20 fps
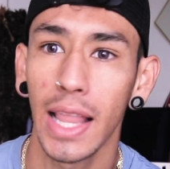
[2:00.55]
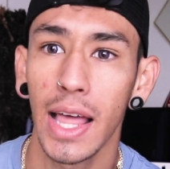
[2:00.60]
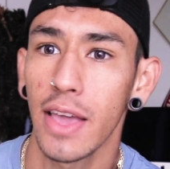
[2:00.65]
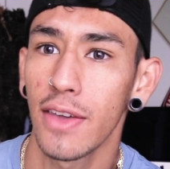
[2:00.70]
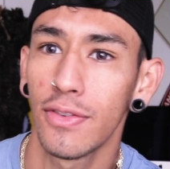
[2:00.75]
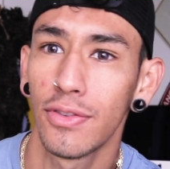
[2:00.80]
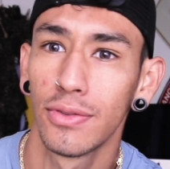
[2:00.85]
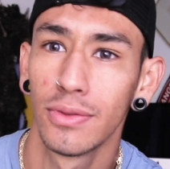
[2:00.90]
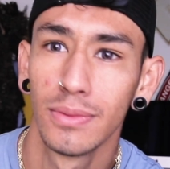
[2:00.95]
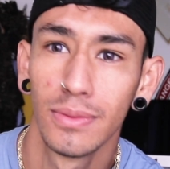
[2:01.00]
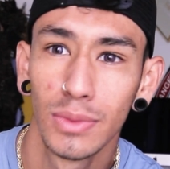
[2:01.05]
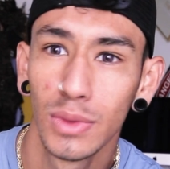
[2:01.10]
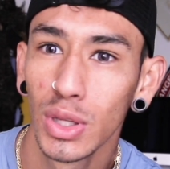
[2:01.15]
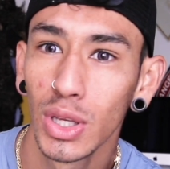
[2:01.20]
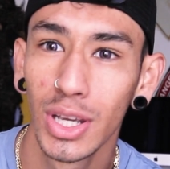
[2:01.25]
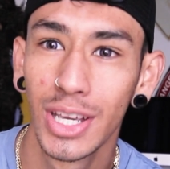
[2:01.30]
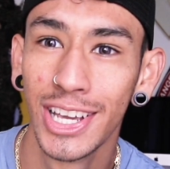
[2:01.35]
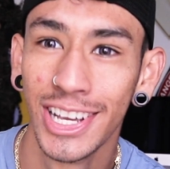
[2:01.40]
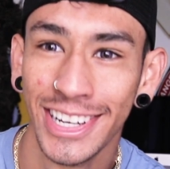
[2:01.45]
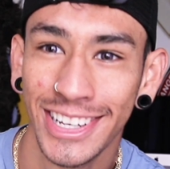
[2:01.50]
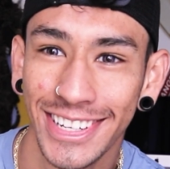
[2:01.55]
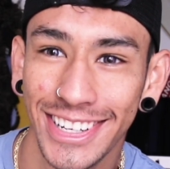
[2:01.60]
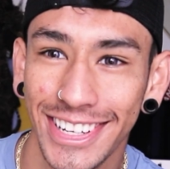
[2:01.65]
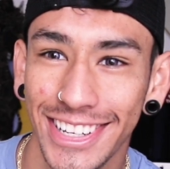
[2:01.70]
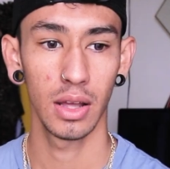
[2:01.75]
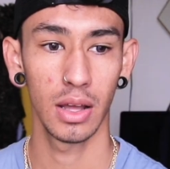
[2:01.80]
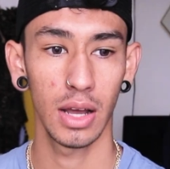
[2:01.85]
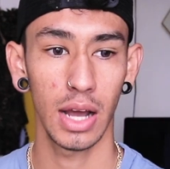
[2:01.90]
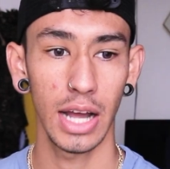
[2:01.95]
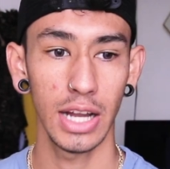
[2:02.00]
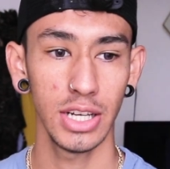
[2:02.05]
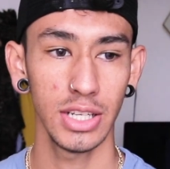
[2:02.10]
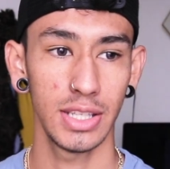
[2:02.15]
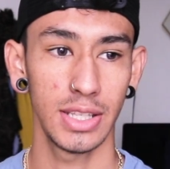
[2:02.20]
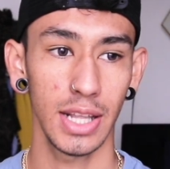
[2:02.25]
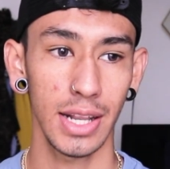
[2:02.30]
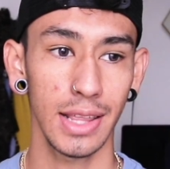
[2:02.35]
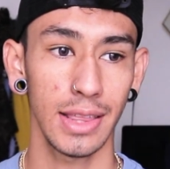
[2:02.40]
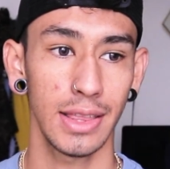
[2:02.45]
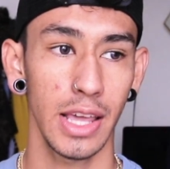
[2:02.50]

life. I just didn't